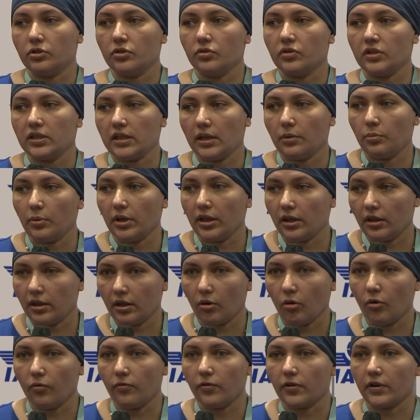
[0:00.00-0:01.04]
see whether the
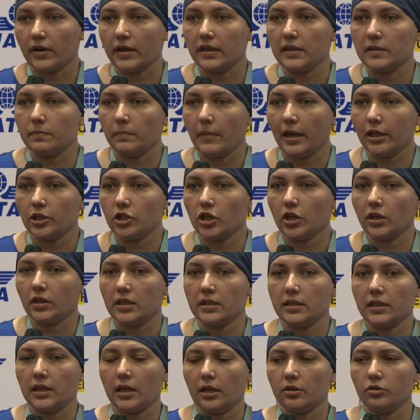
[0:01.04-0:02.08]
offer is matching the
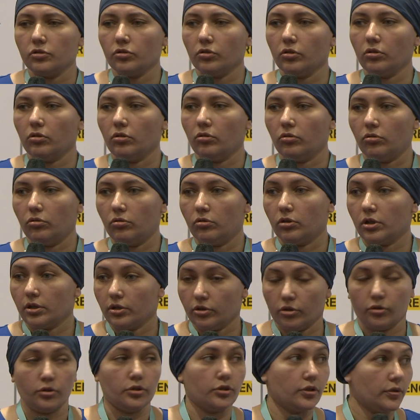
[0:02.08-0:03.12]
schedule or
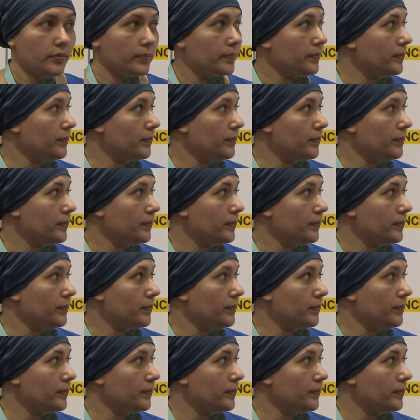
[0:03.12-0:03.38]
not.